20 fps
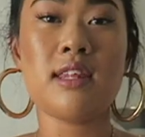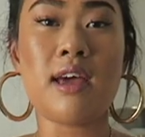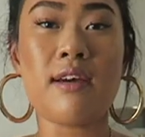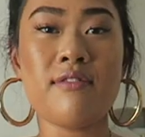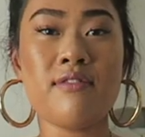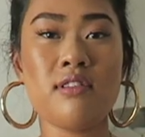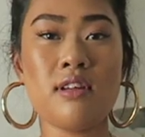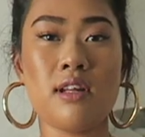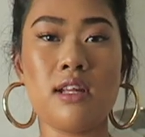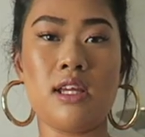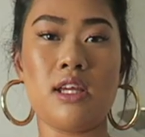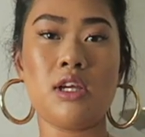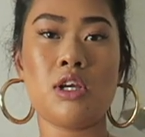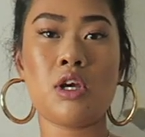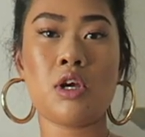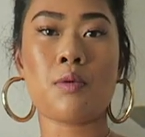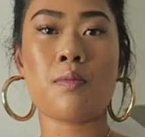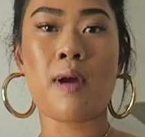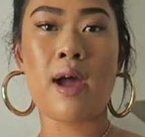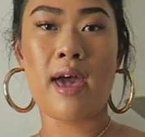definitely
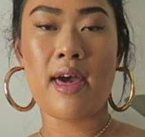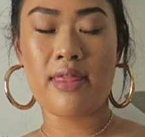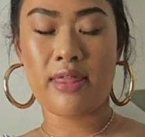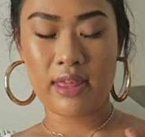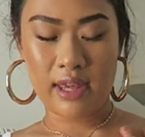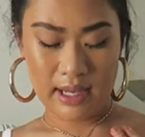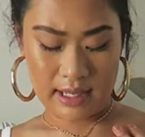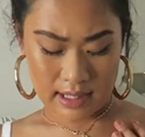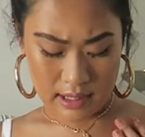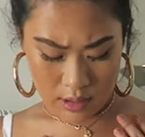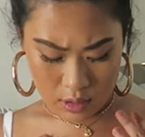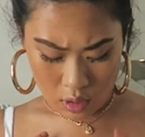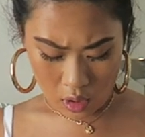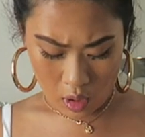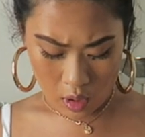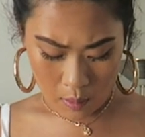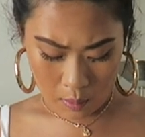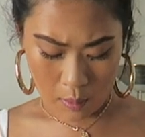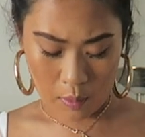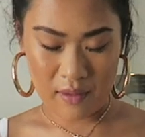you could wear this
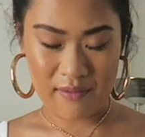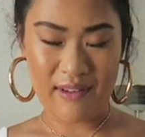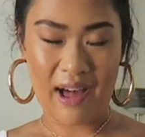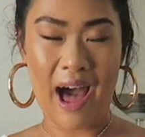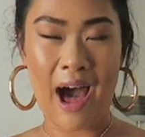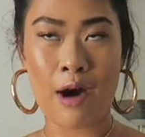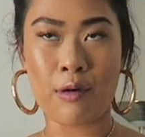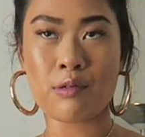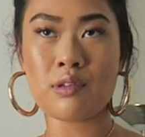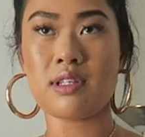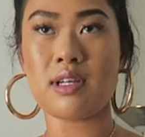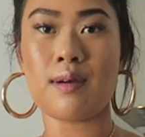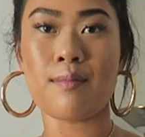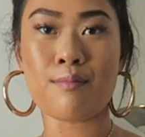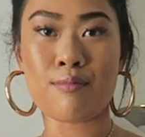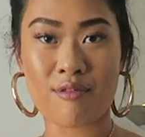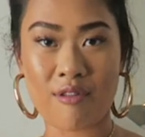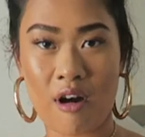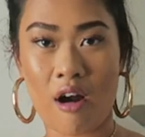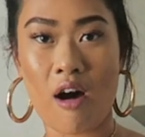top without a
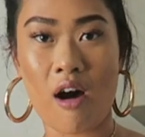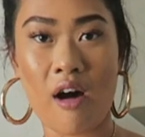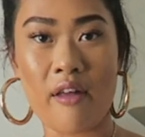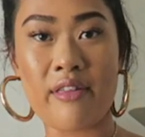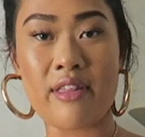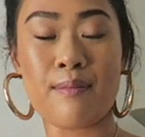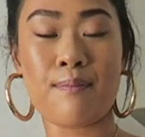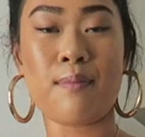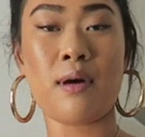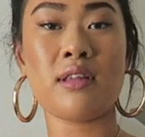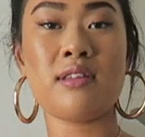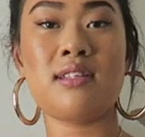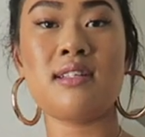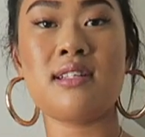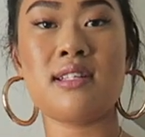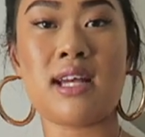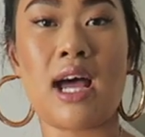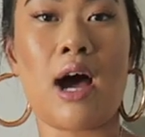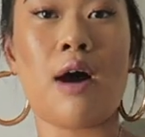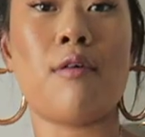bra. The
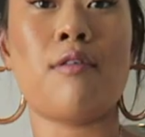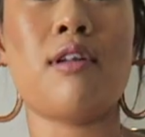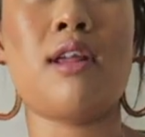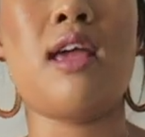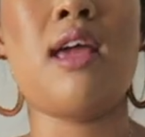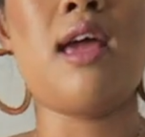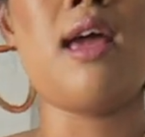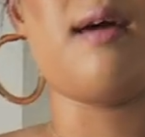button down